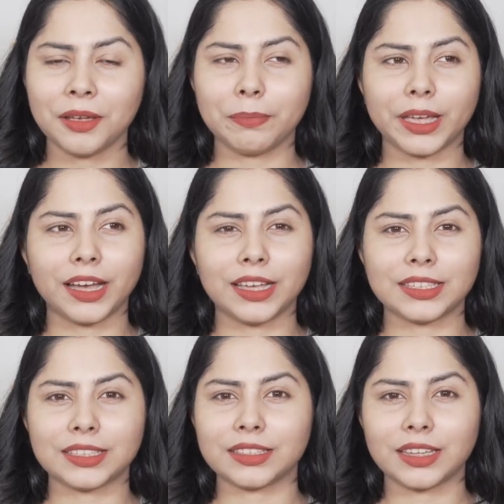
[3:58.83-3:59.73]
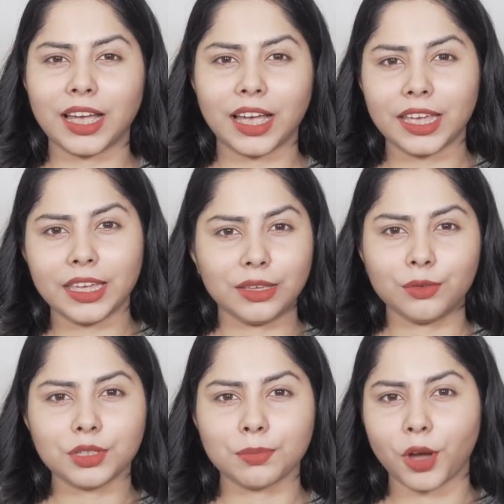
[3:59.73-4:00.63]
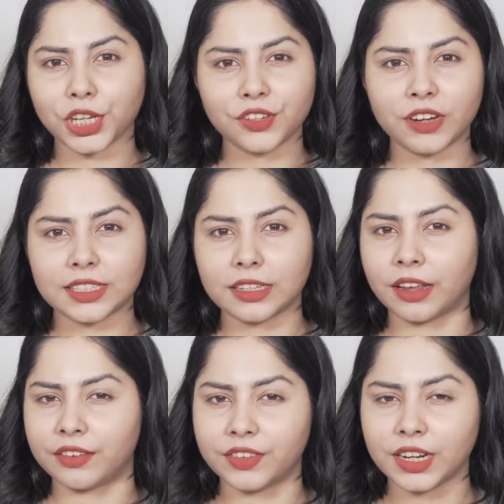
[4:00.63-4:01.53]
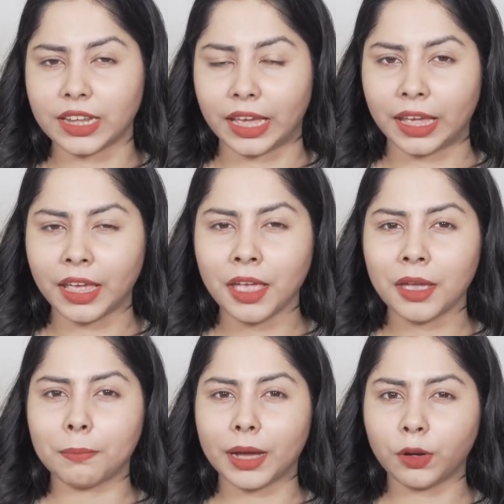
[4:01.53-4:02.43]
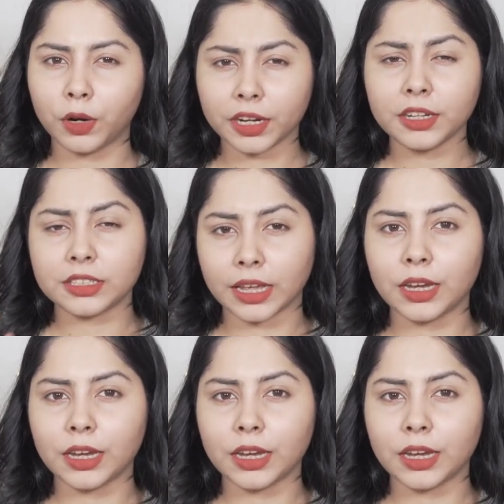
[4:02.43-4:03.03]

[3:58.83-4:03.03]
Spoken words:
because I use moisturizer every day. But what I can tell